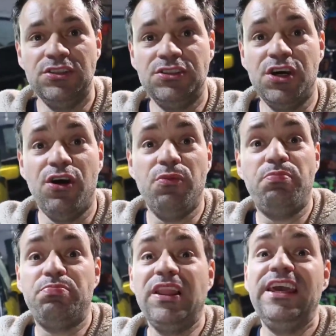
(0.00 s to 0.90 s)

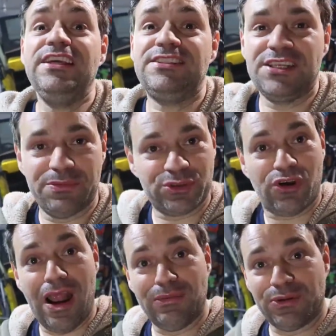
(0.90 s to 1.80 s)
So please
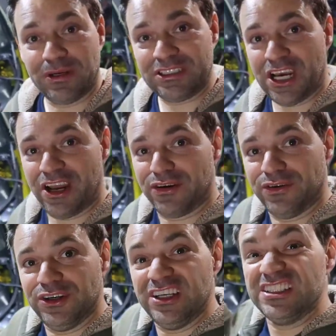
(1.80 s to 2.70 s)
subscribe to my
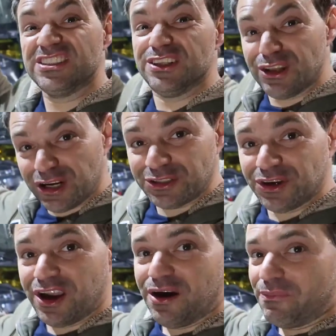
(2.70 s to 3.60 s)
channel. A lot to
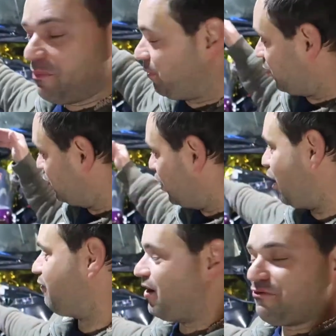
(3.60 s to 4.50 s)
come. I put a
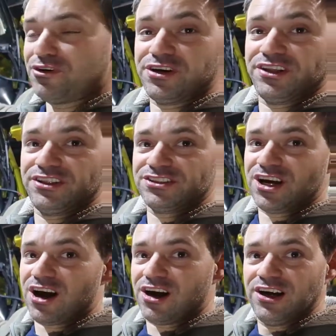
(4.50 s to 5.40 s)
lot of effort in this
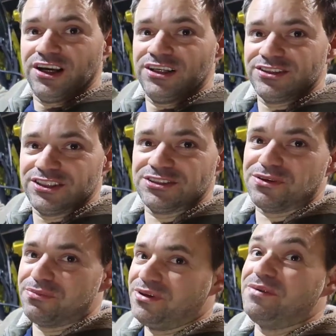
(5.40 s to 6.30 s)
car. This is
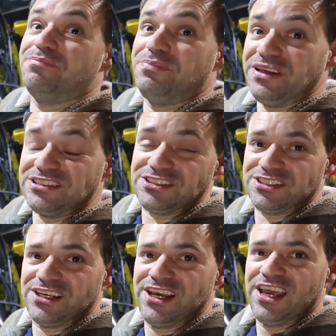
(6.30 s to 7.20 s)
gonna be a
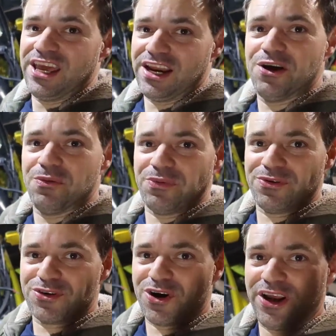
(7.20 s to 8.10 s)
beast and I hope
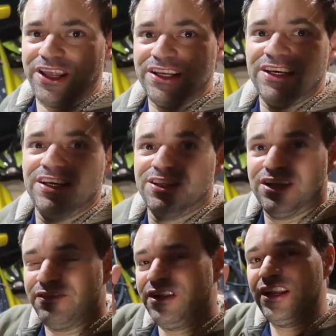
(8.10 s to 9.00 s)
you enjoy it.
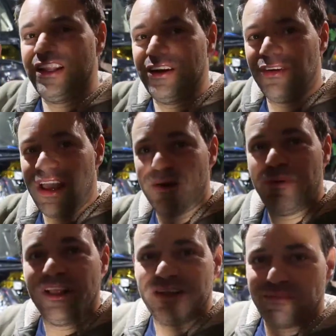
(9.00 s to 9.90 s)
Leave that little like
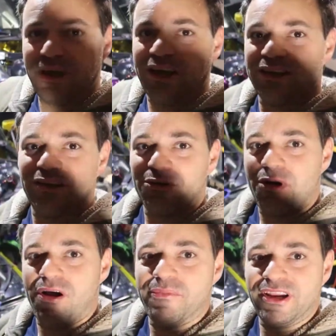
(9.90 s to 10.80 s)
button, make a little
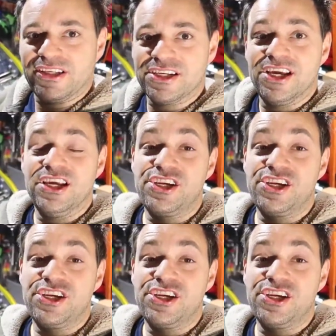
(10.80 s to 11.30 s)
comment.